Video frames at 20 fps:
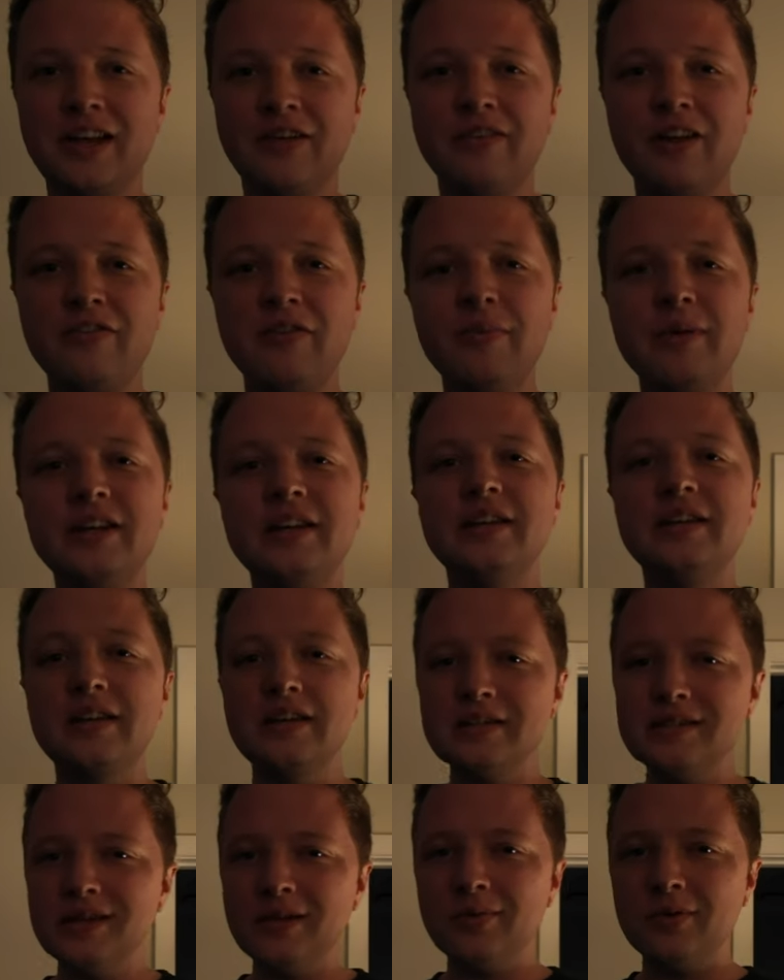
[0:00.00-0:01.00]
I've never been to
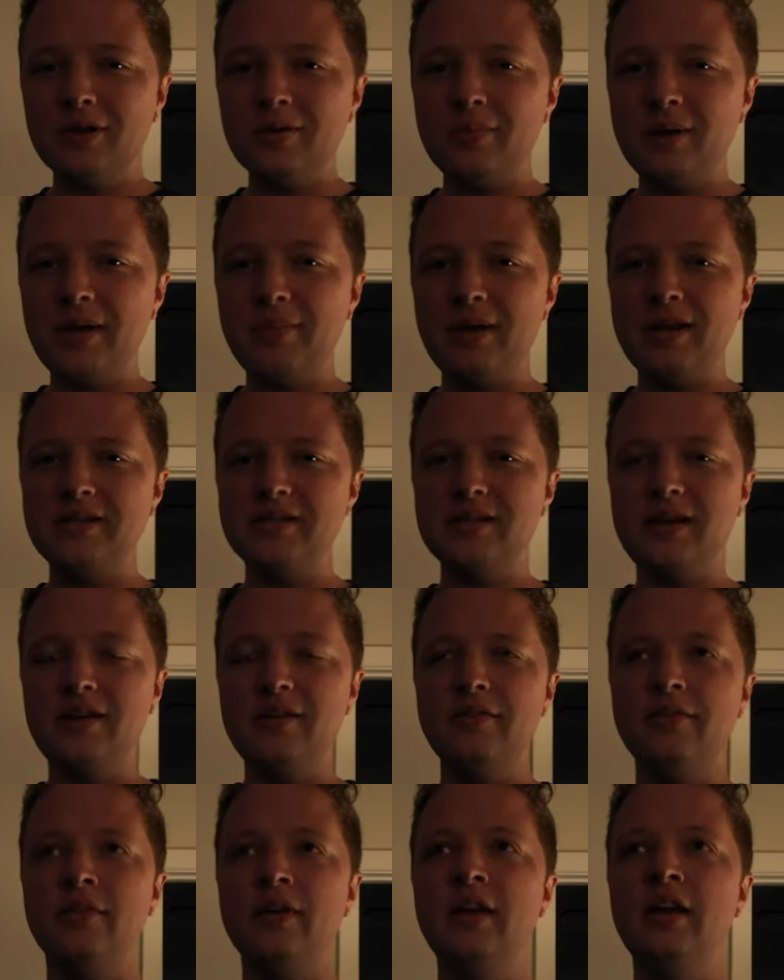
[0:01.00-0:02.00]
Disney World by
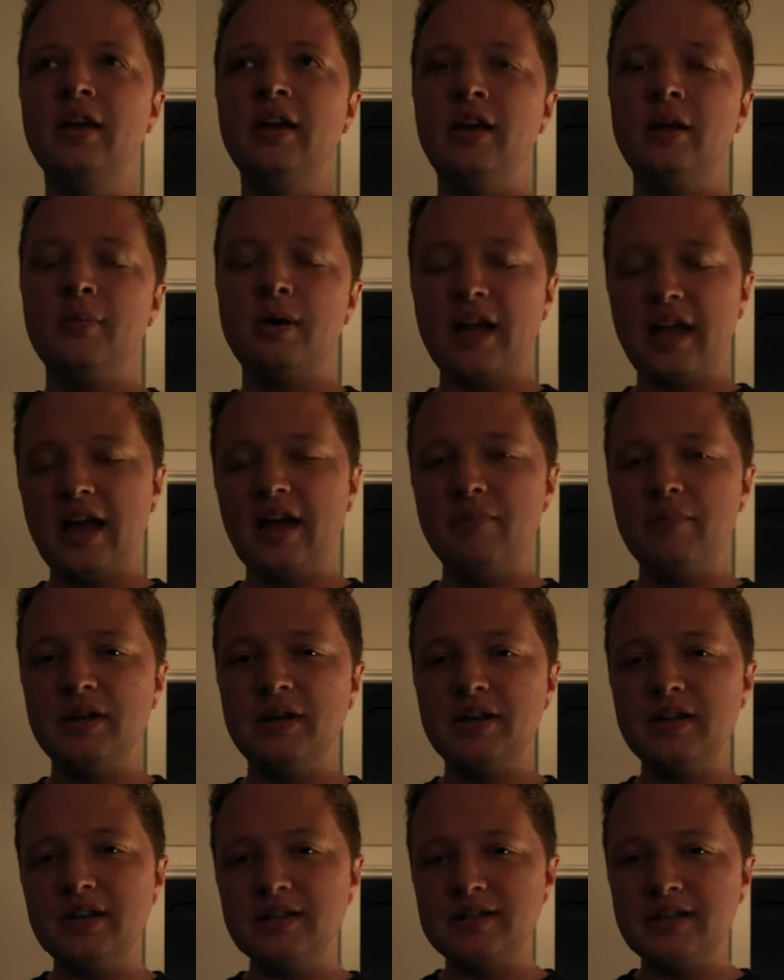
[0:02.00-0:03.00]
myself, but I have been
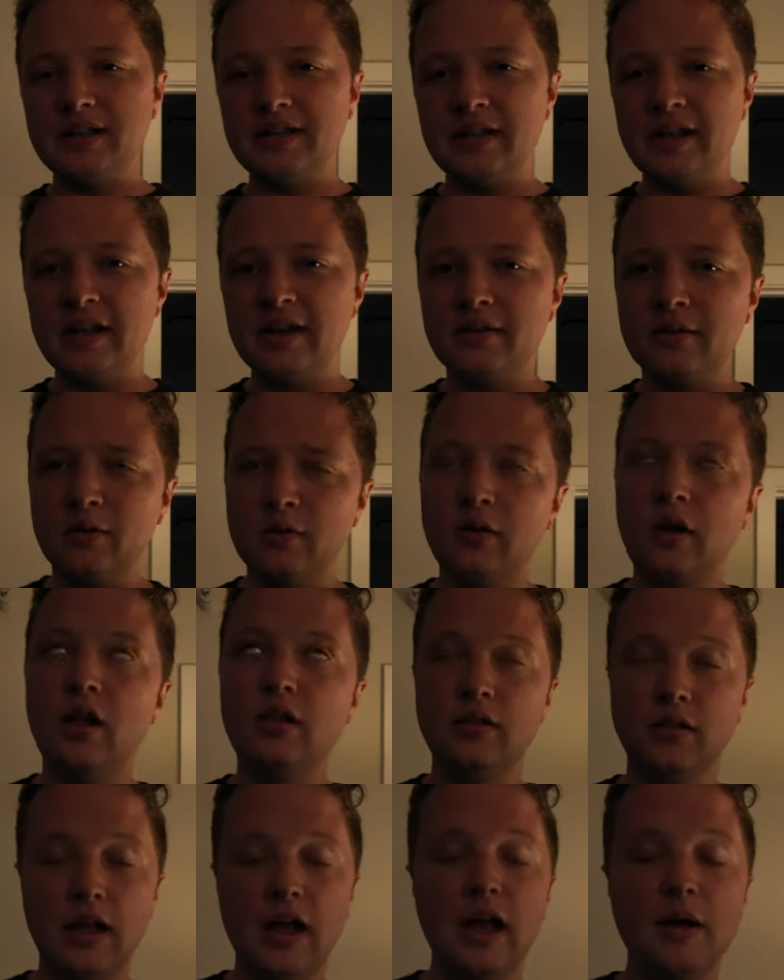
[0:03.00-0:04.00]
to Disneyland
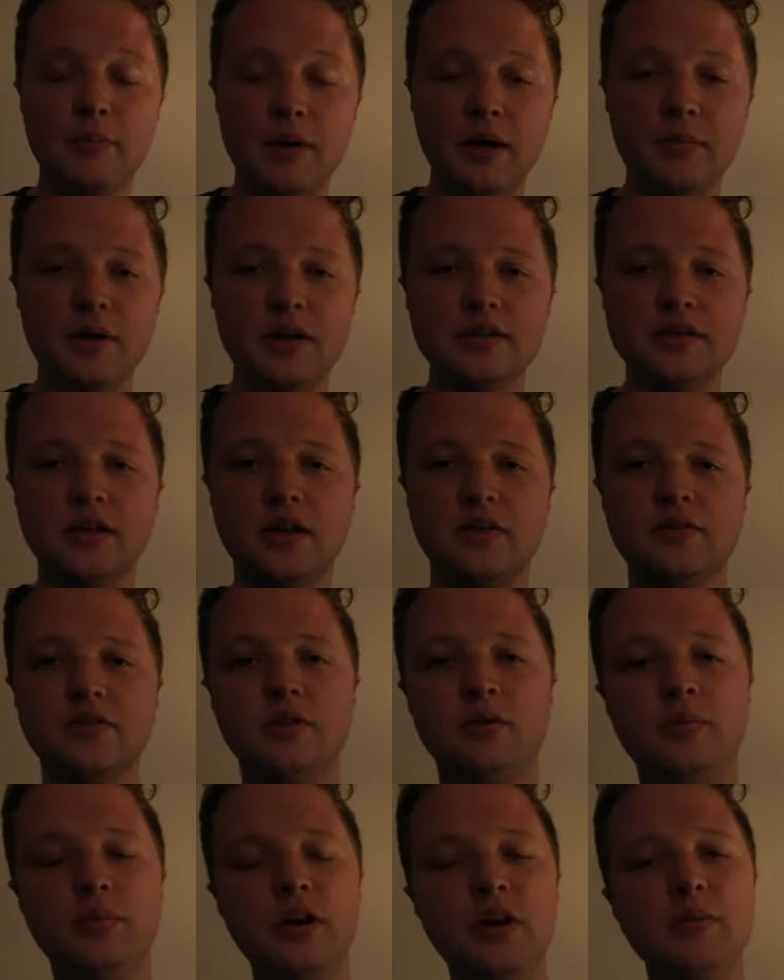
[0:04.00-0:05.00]
a lot by myself, so
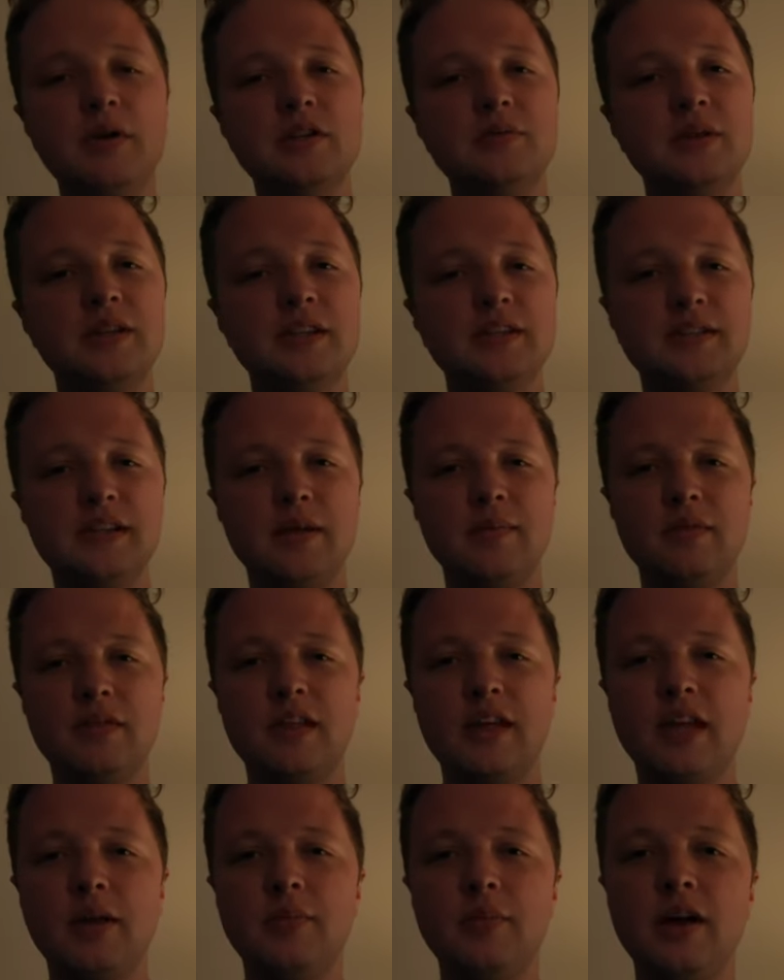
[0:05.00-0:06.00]
it'll pretty much be the same thing.